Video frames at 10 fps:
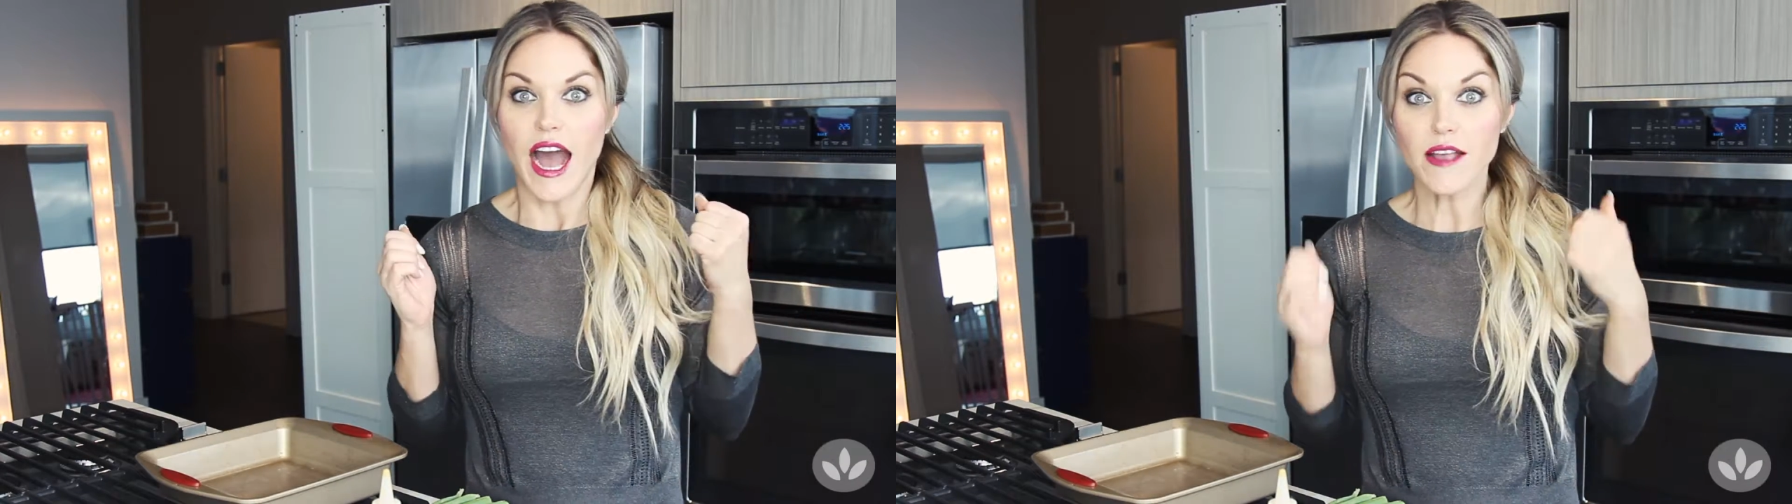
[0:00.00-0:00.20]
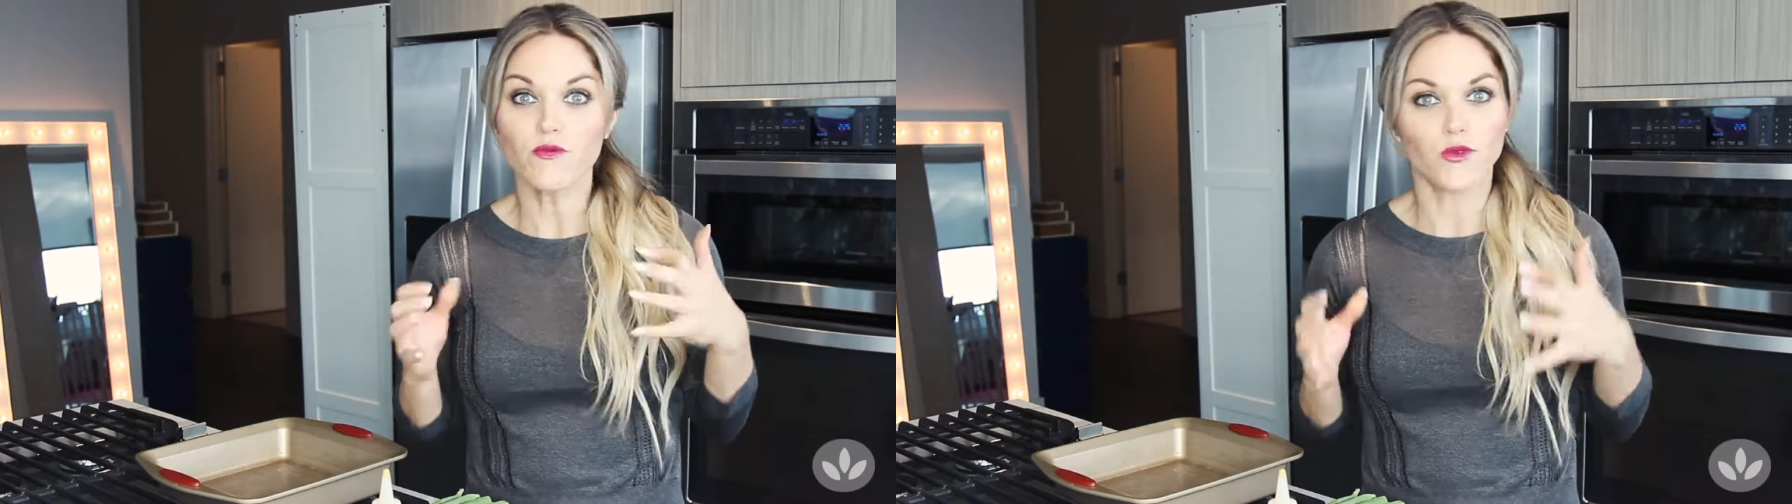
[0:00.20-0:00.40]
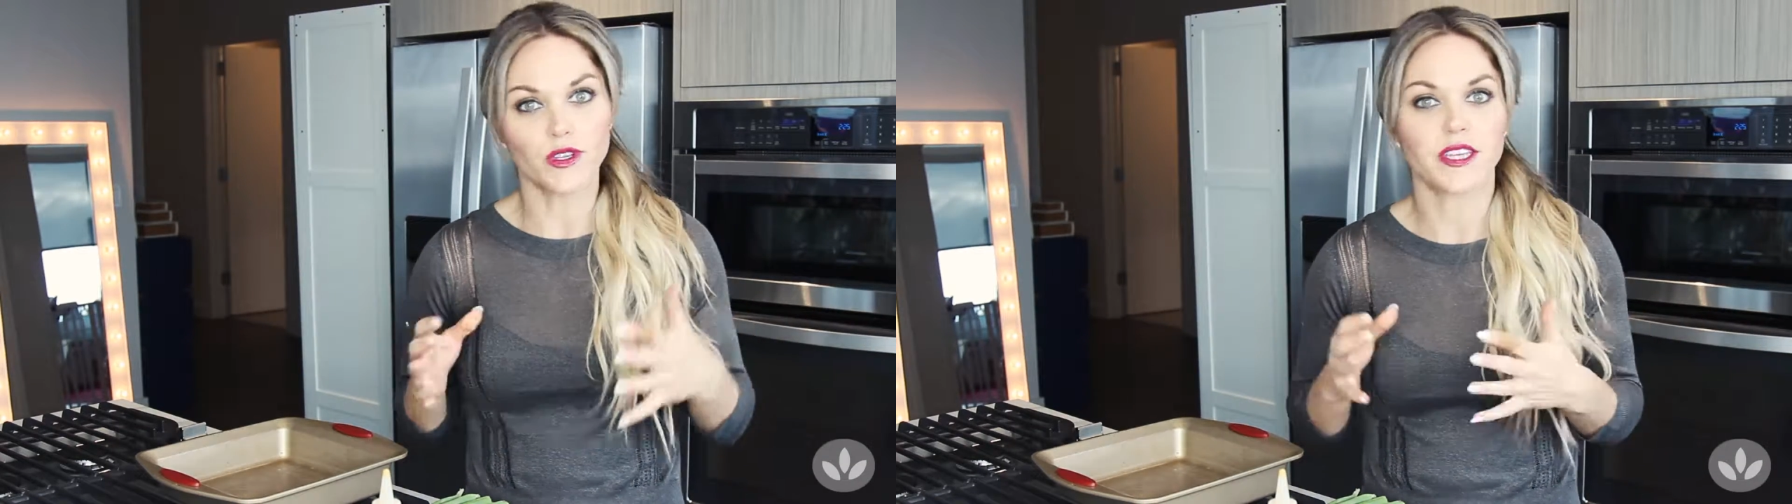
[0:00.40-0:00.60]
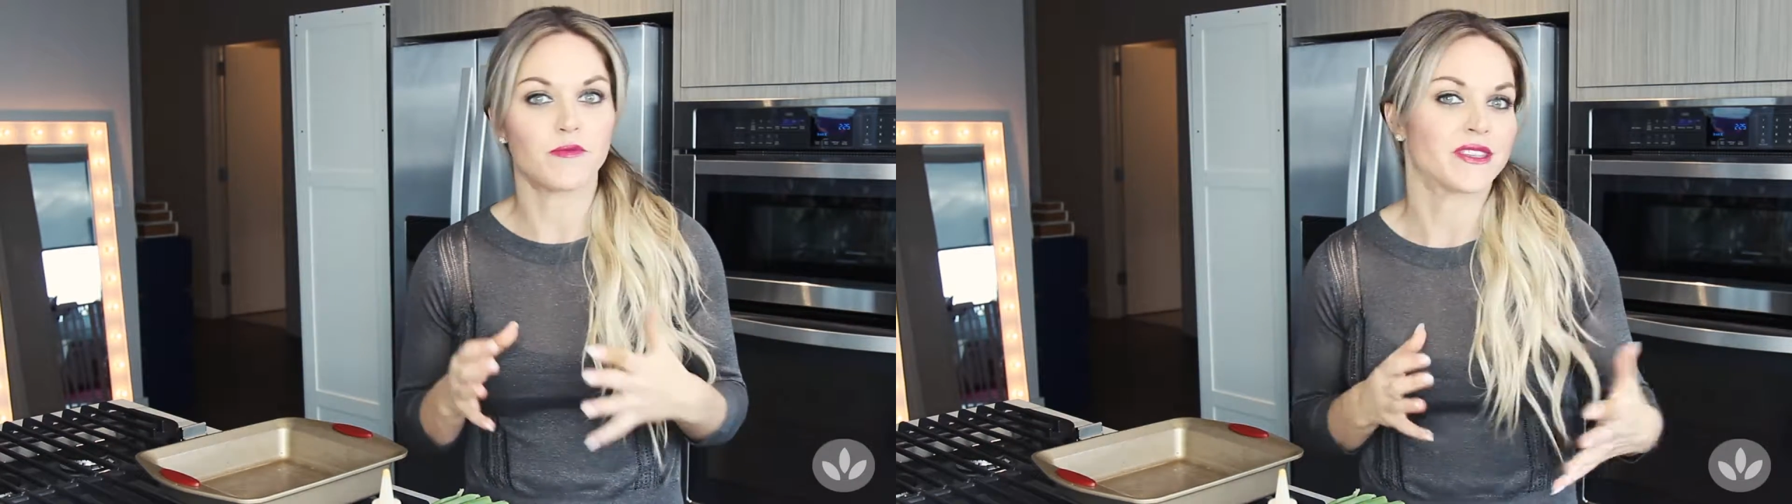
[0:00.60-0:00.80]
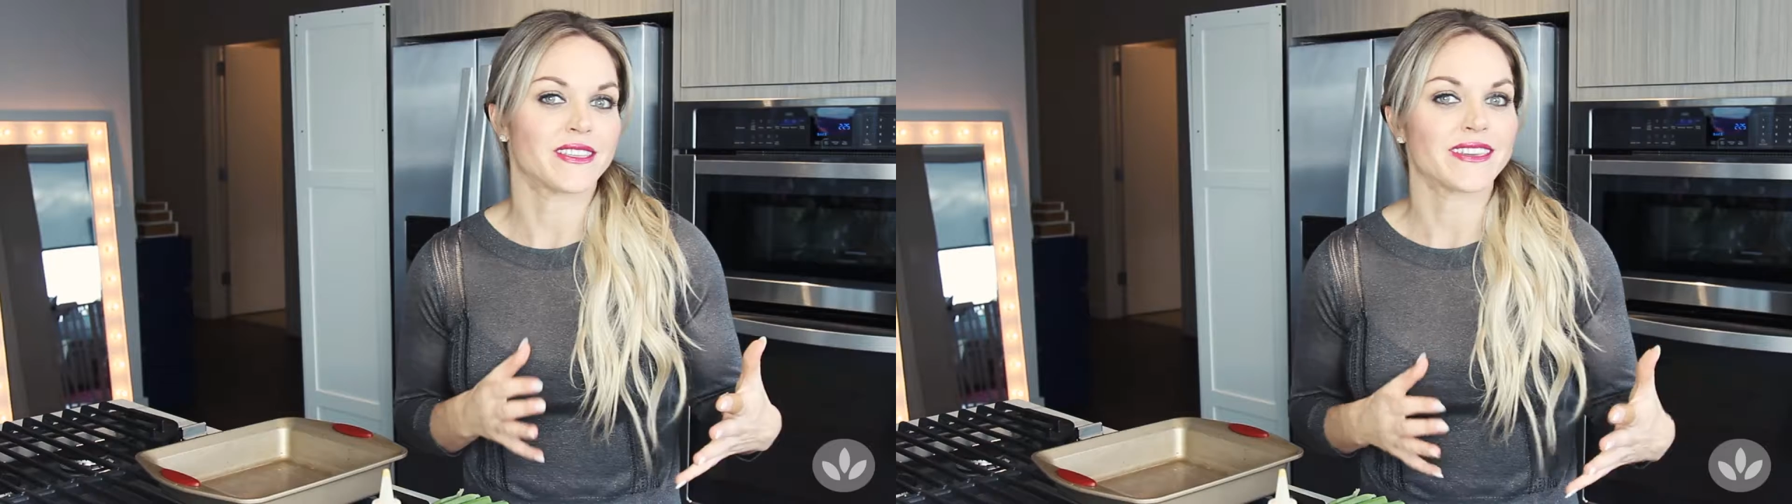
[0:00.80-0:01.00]
I'm really
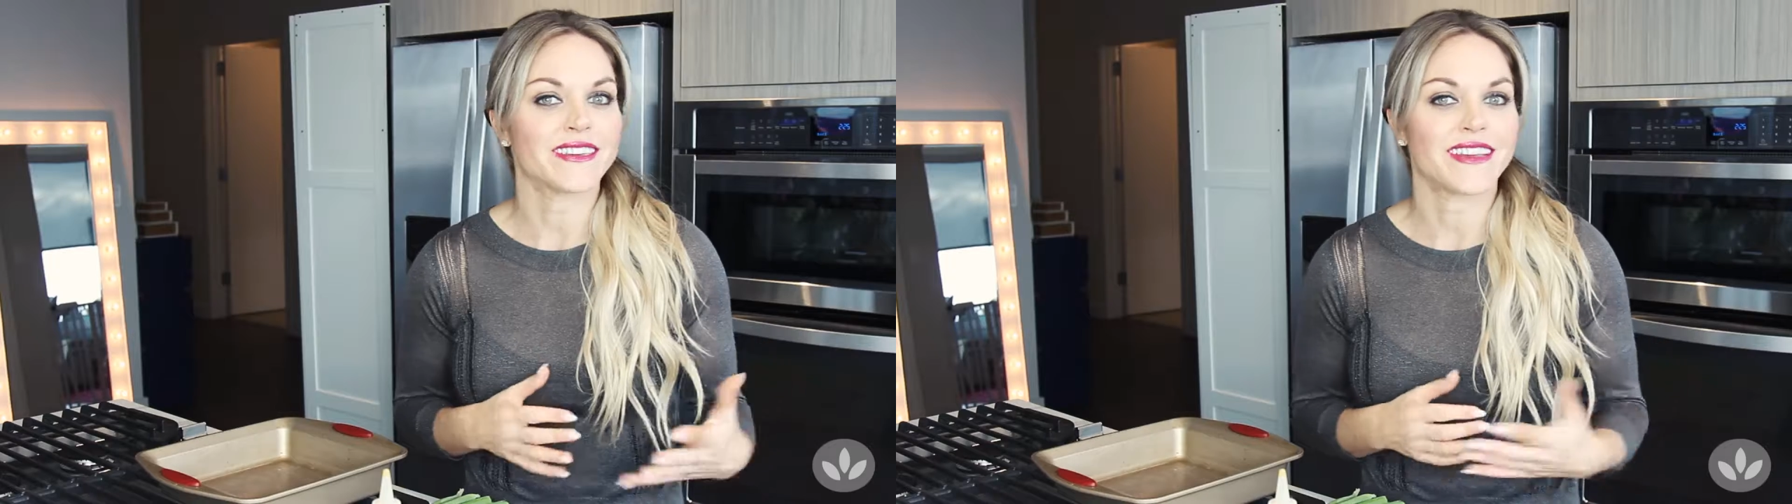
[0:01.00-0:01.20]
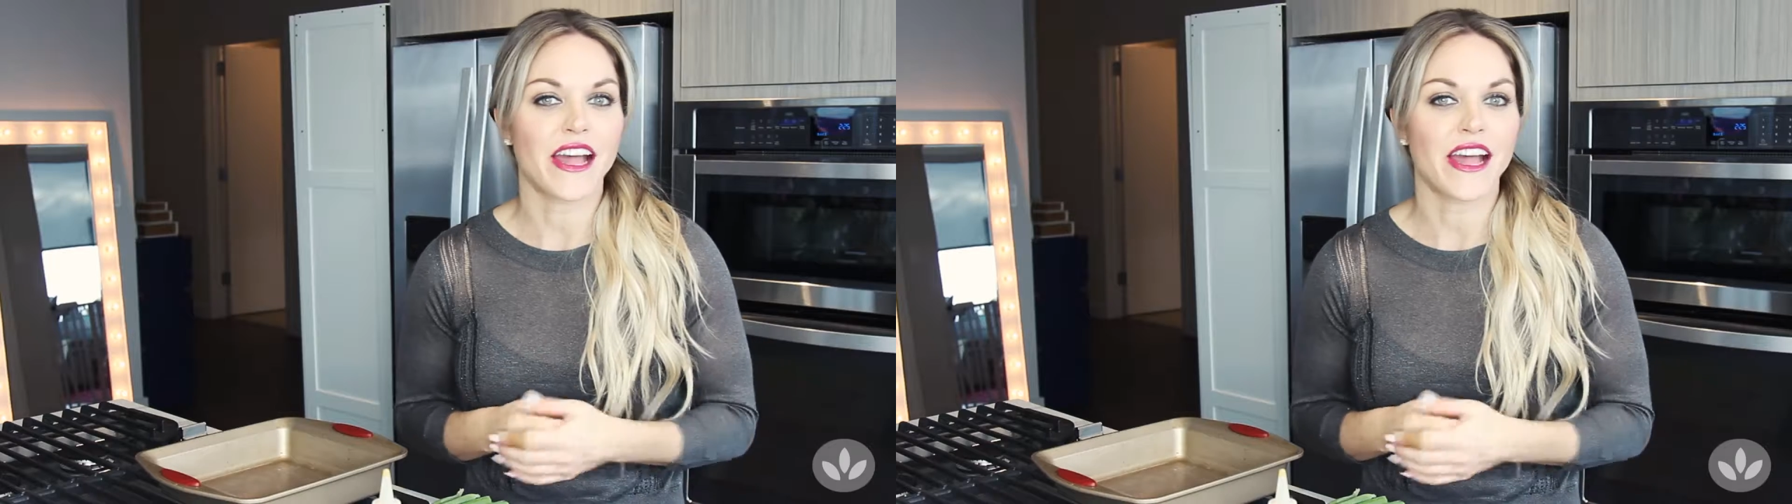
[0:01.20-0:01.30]
busy.